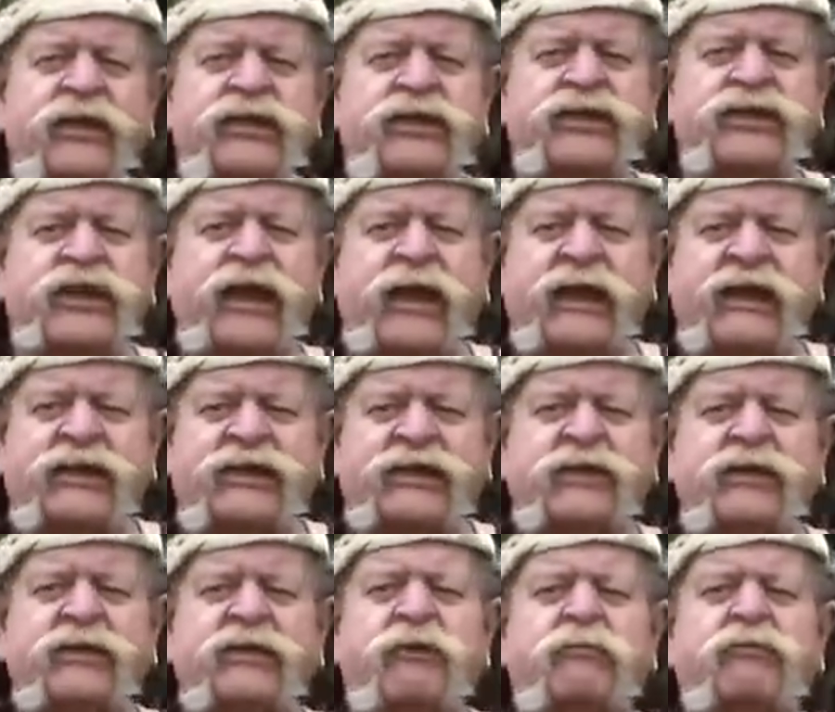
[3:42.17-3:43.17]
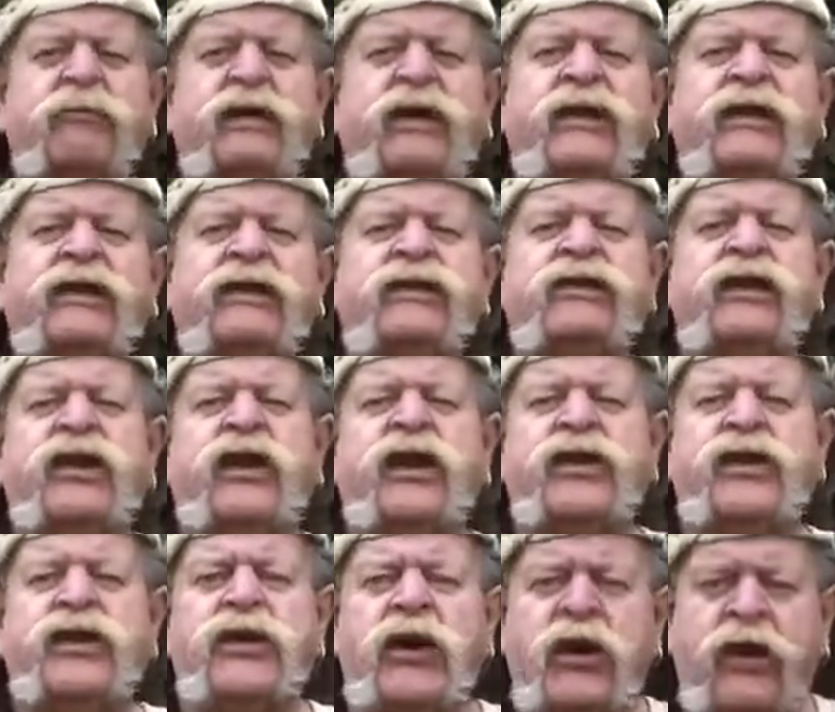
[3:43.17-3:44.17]
Sax means
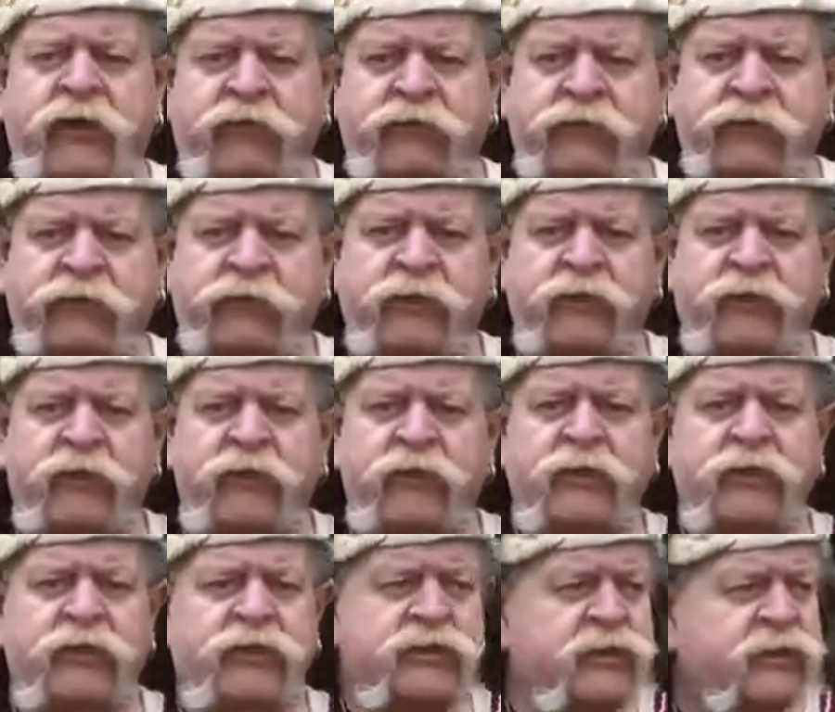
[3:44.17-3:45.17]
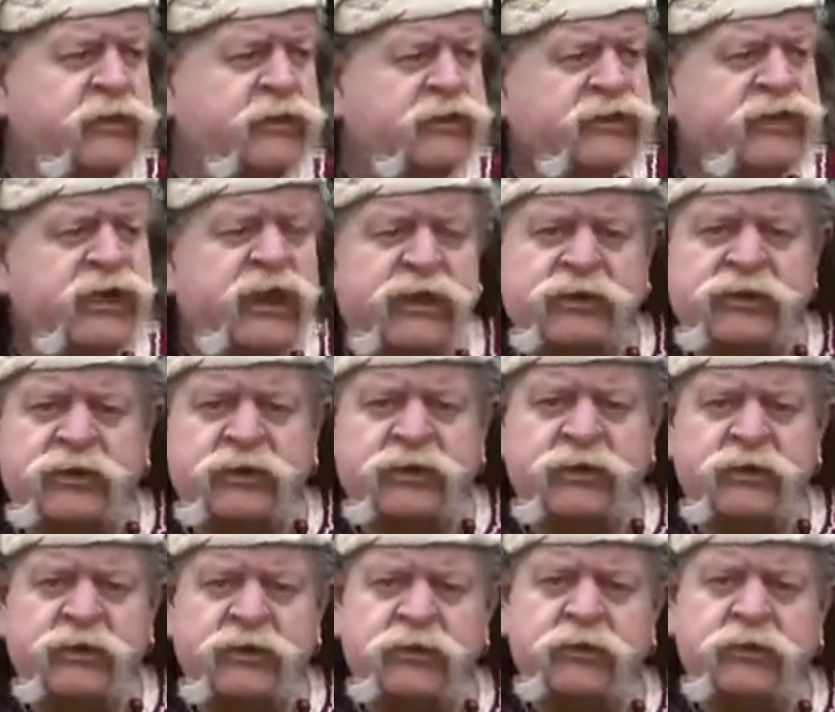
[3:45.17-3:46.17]
knife. So the
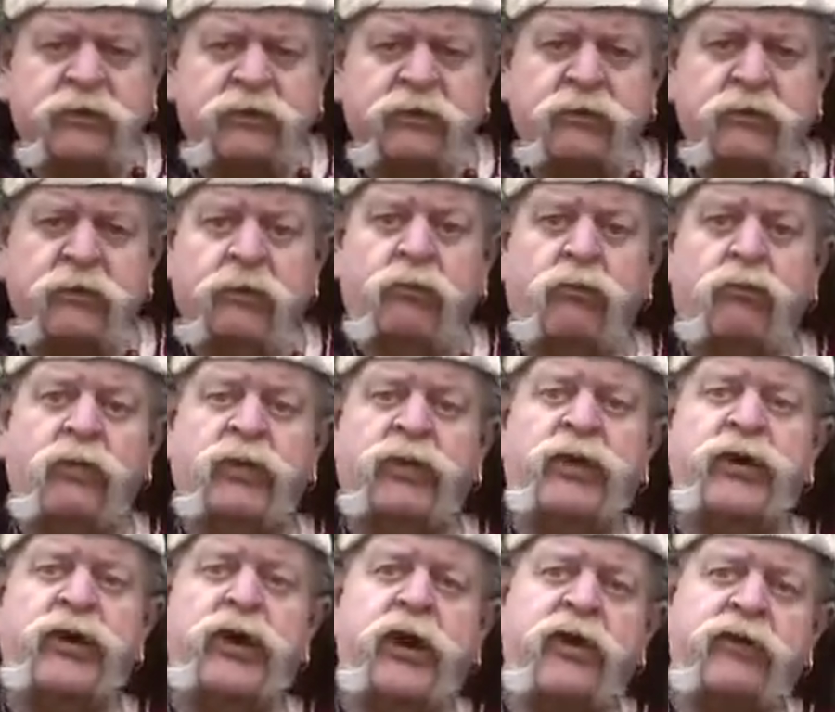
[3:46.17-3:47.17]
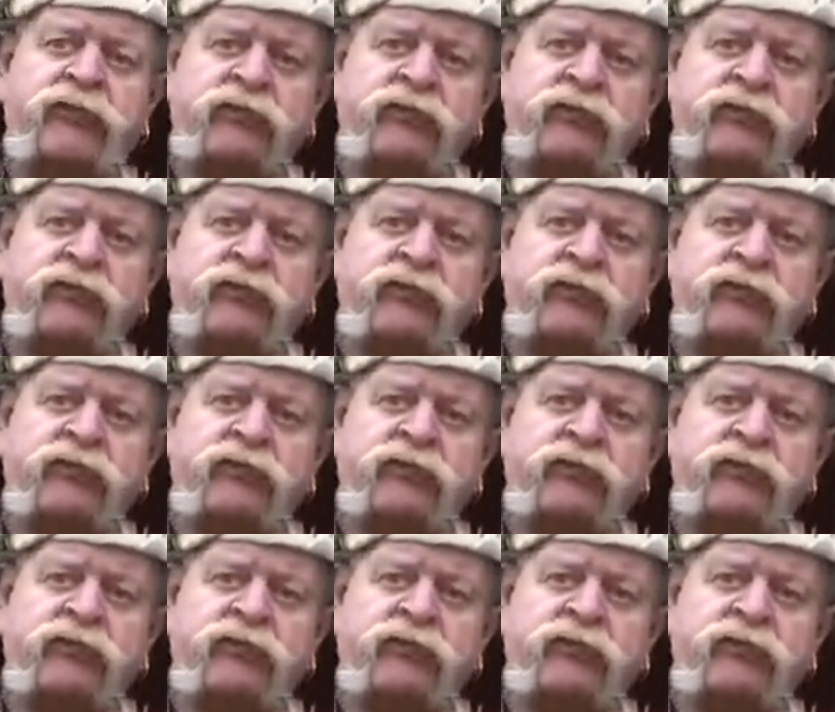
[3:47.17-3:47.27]
Saxons were the knife